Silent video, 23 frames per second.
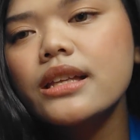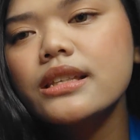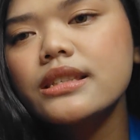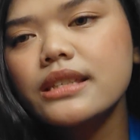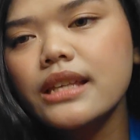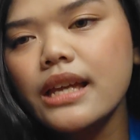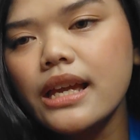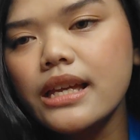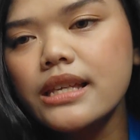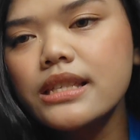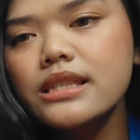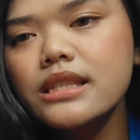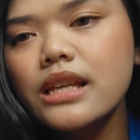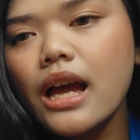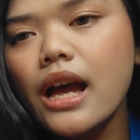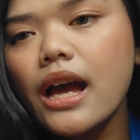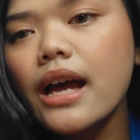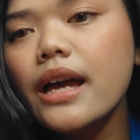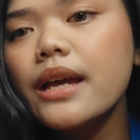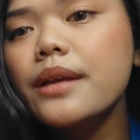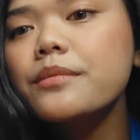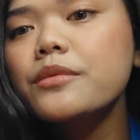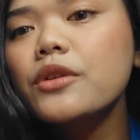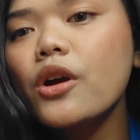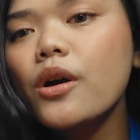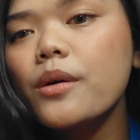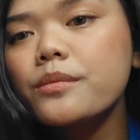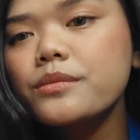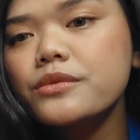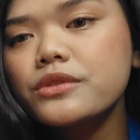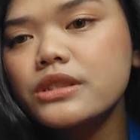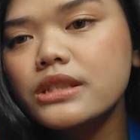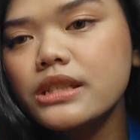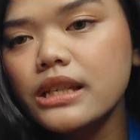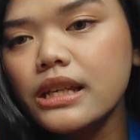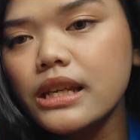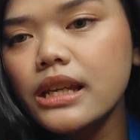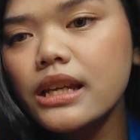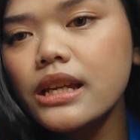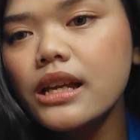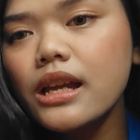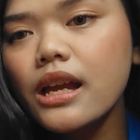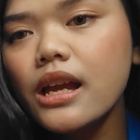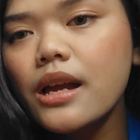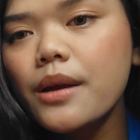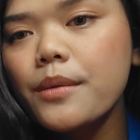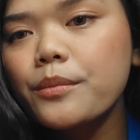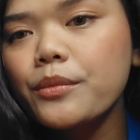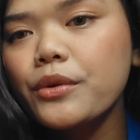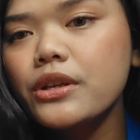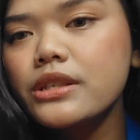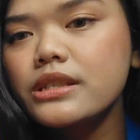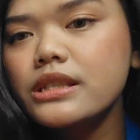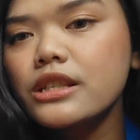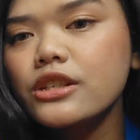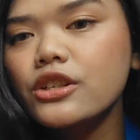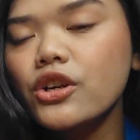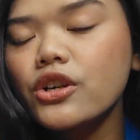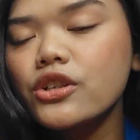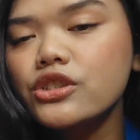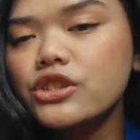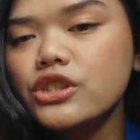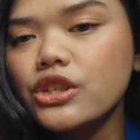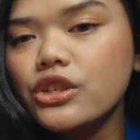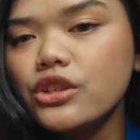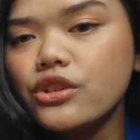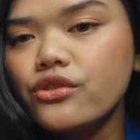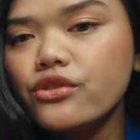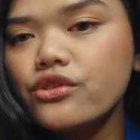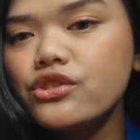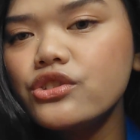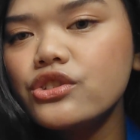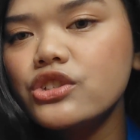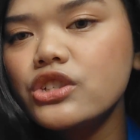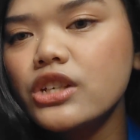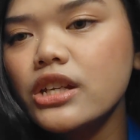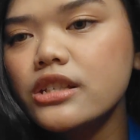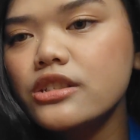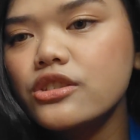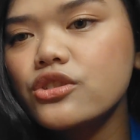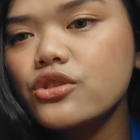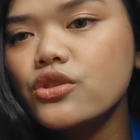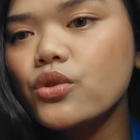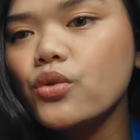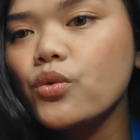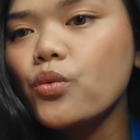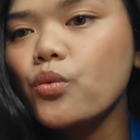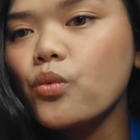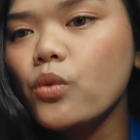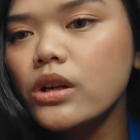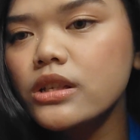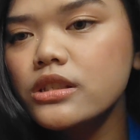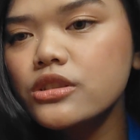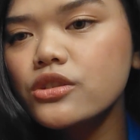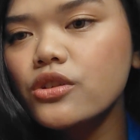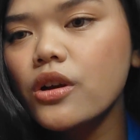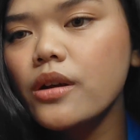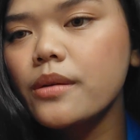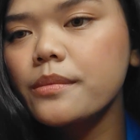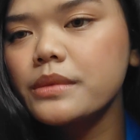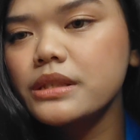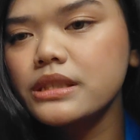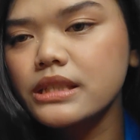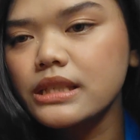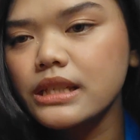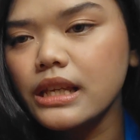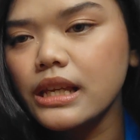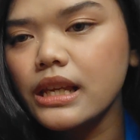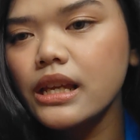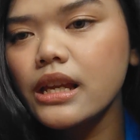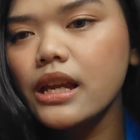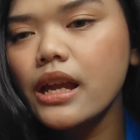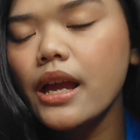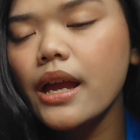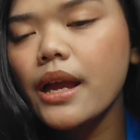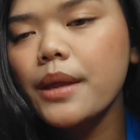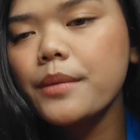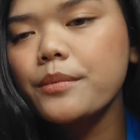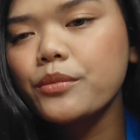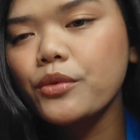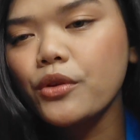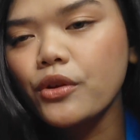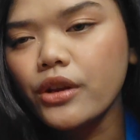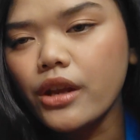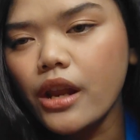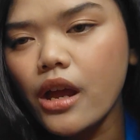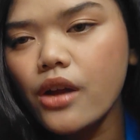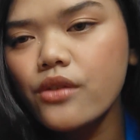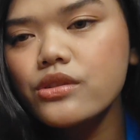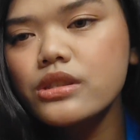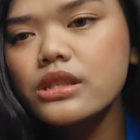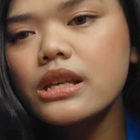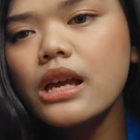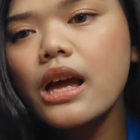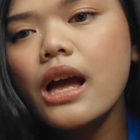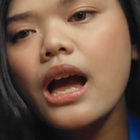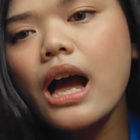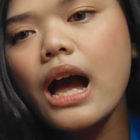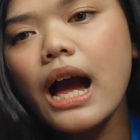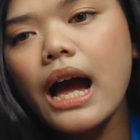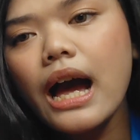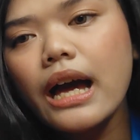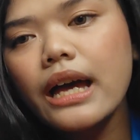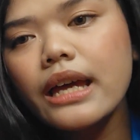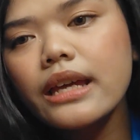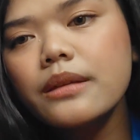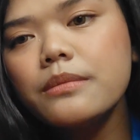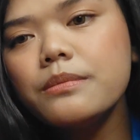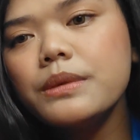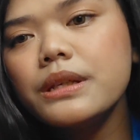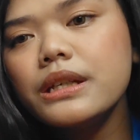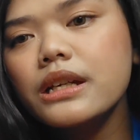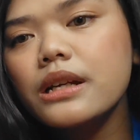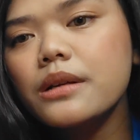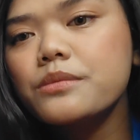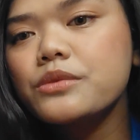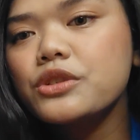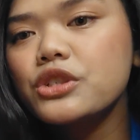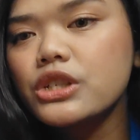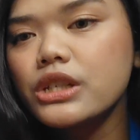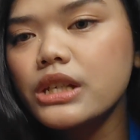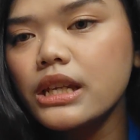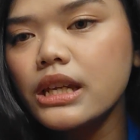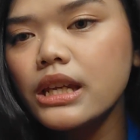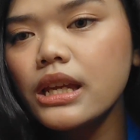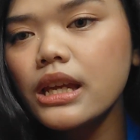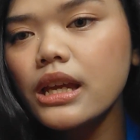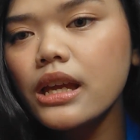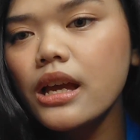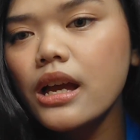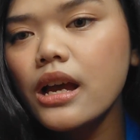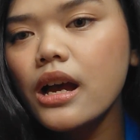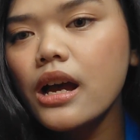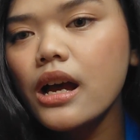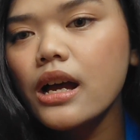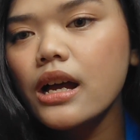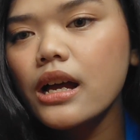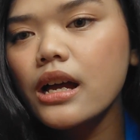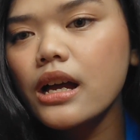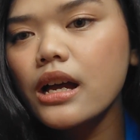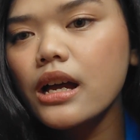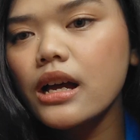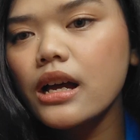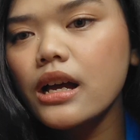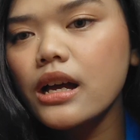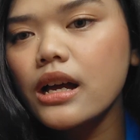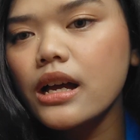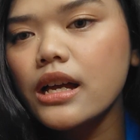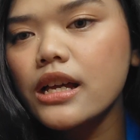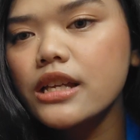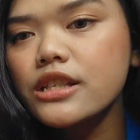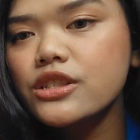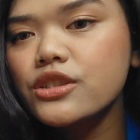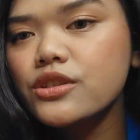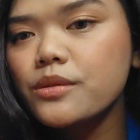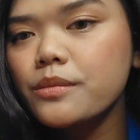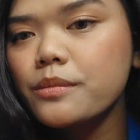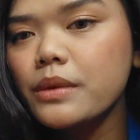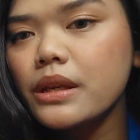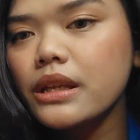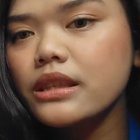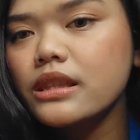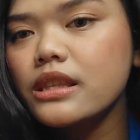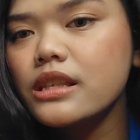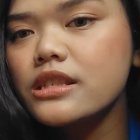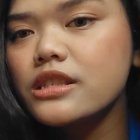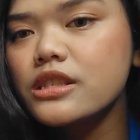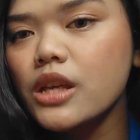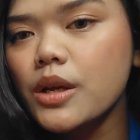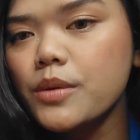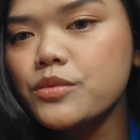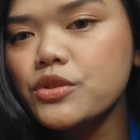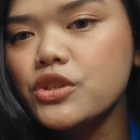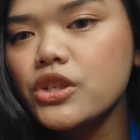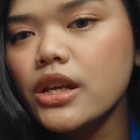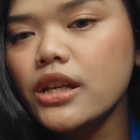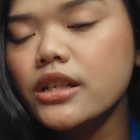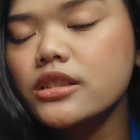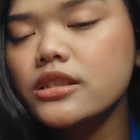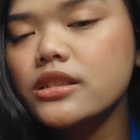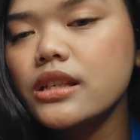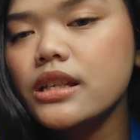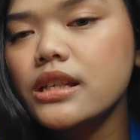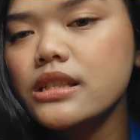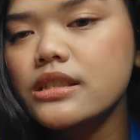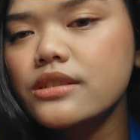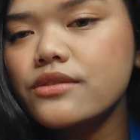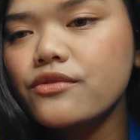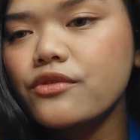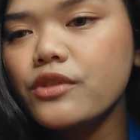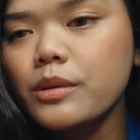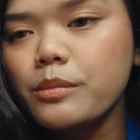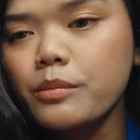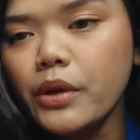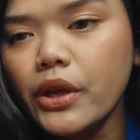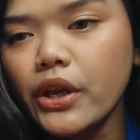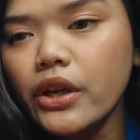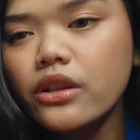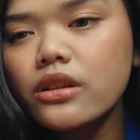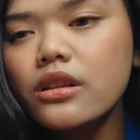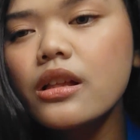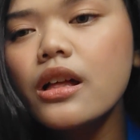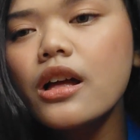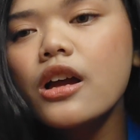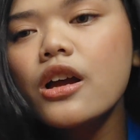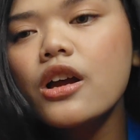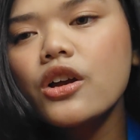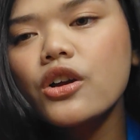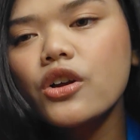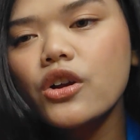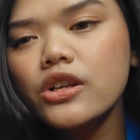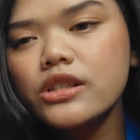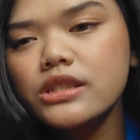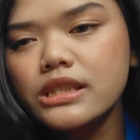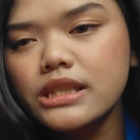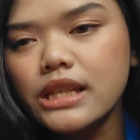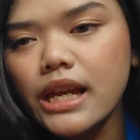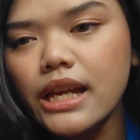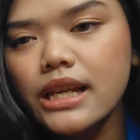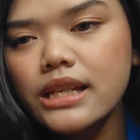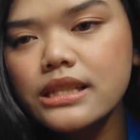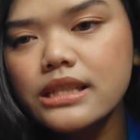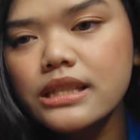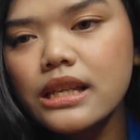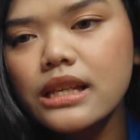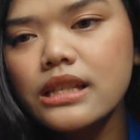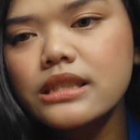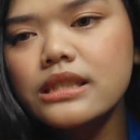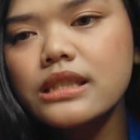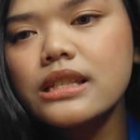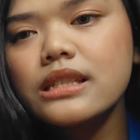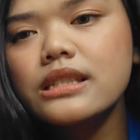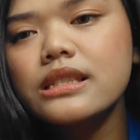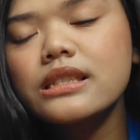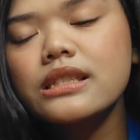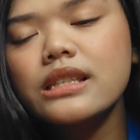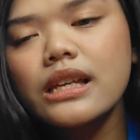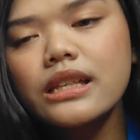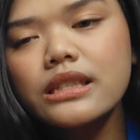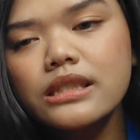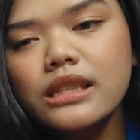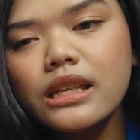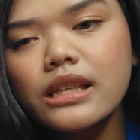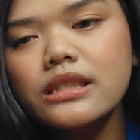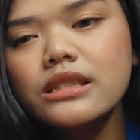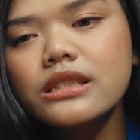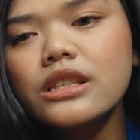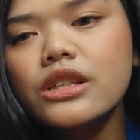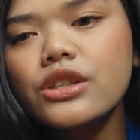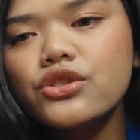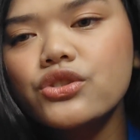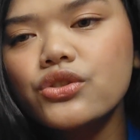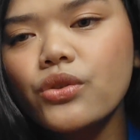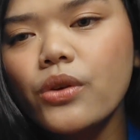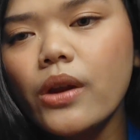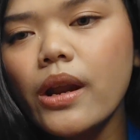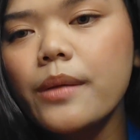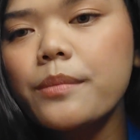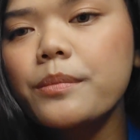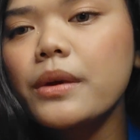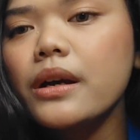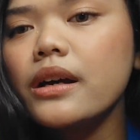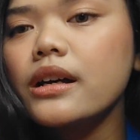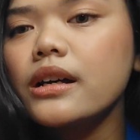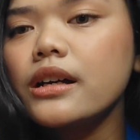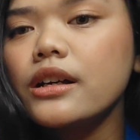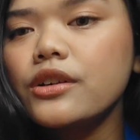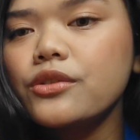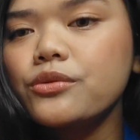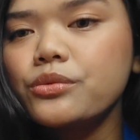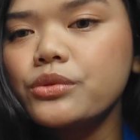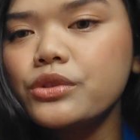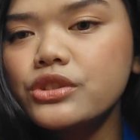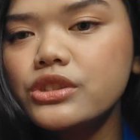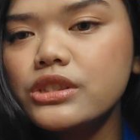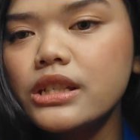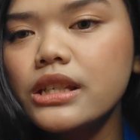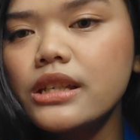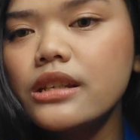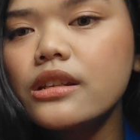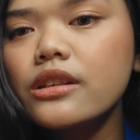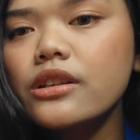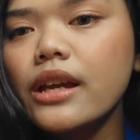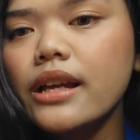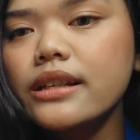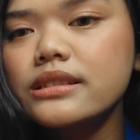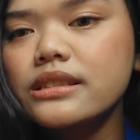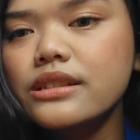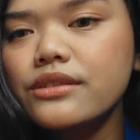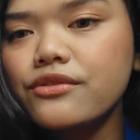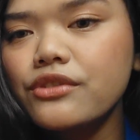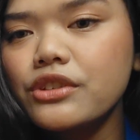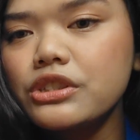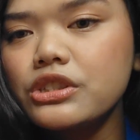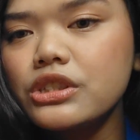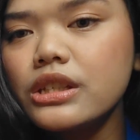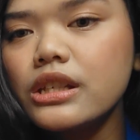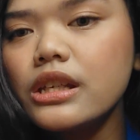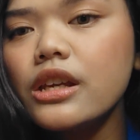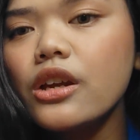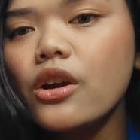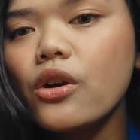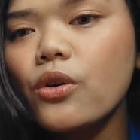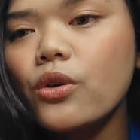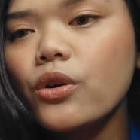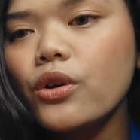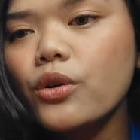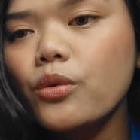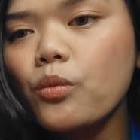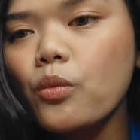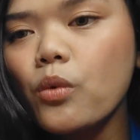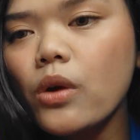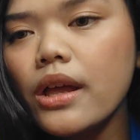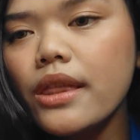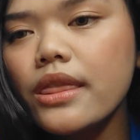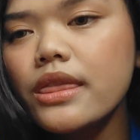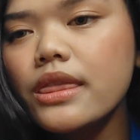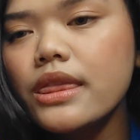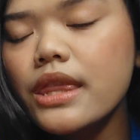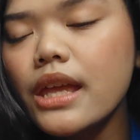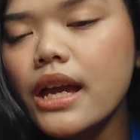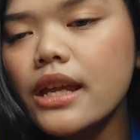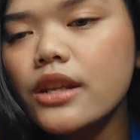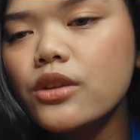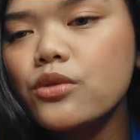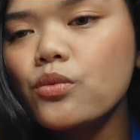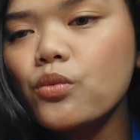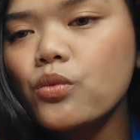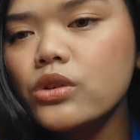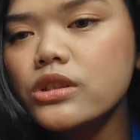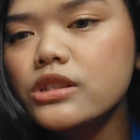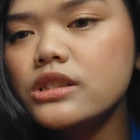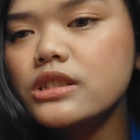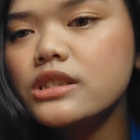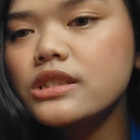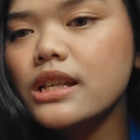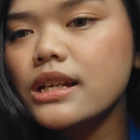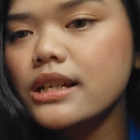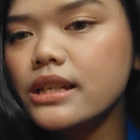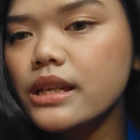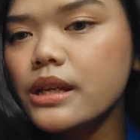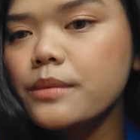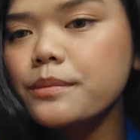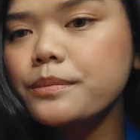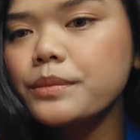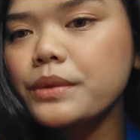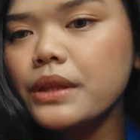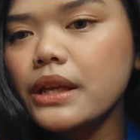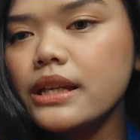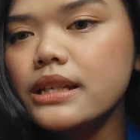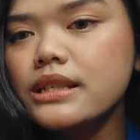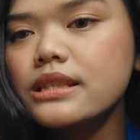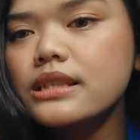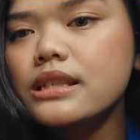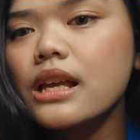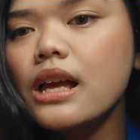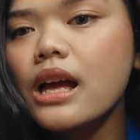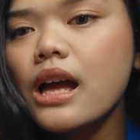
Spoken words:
Tense, I am commuting, present continuous, change to was commuting, and pronouns, I become she, assuming the subject is female. Context, this sentence describes a routine activity or one that was taking place